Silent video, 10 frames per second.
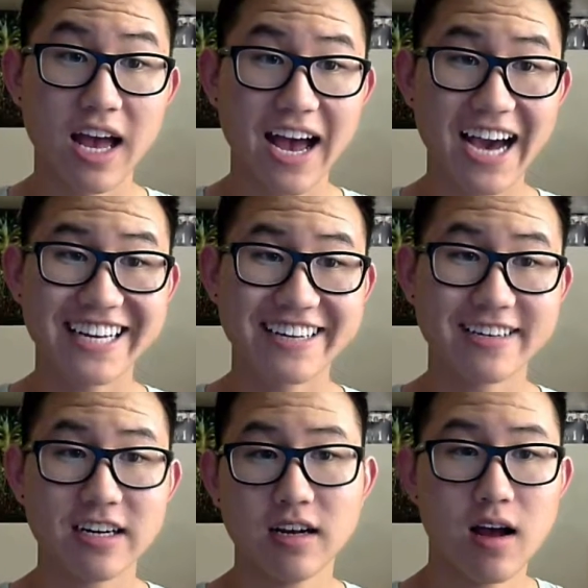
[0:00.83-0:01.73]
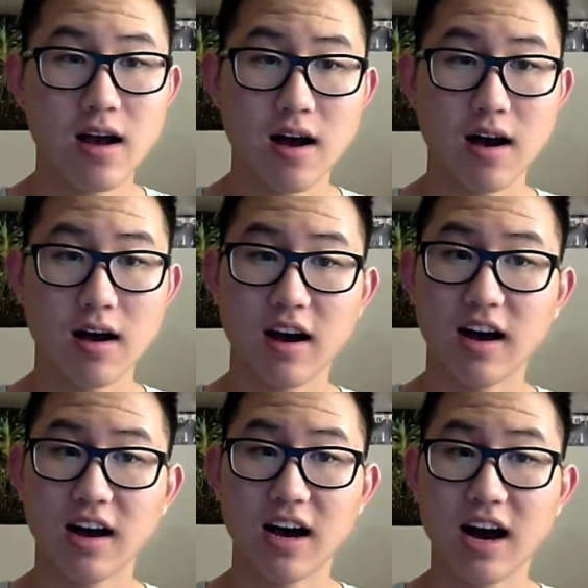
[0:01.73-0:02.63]
Hi.
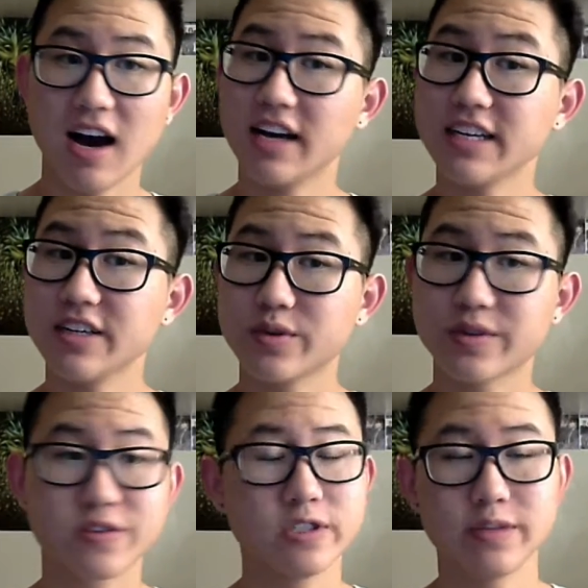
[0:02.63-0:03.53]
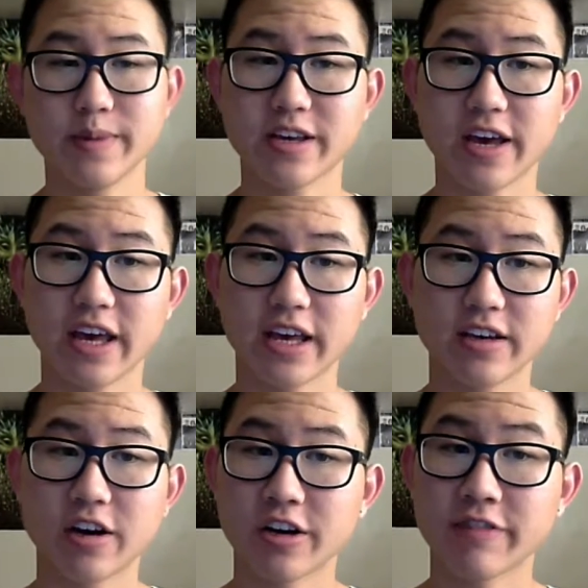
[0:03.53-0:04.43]
I was going to make a
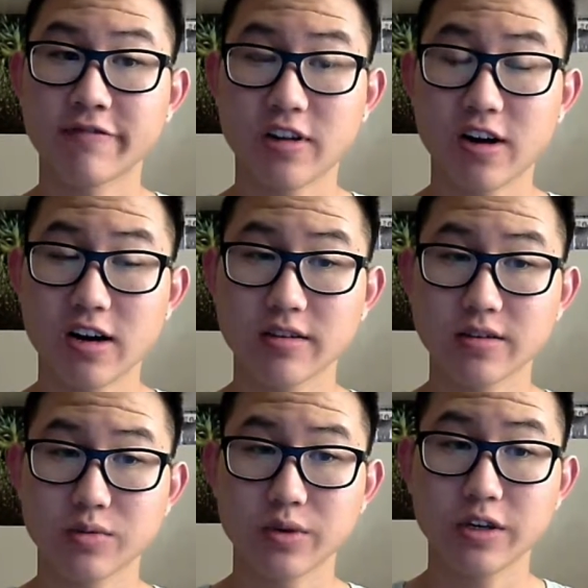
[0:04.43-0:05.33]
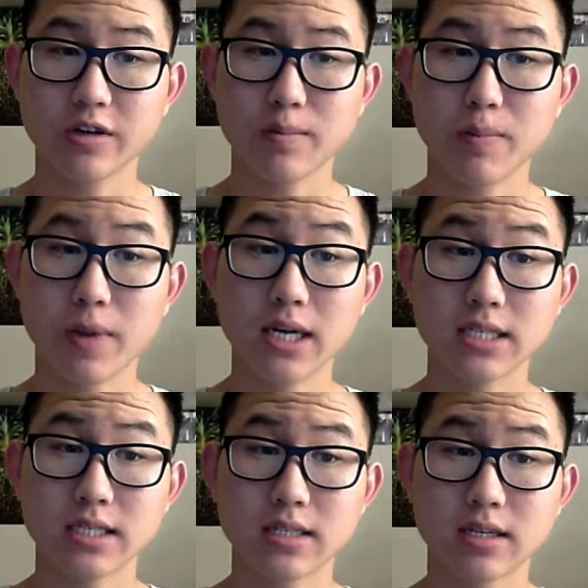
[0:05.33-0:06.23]
gardening vlog this week, but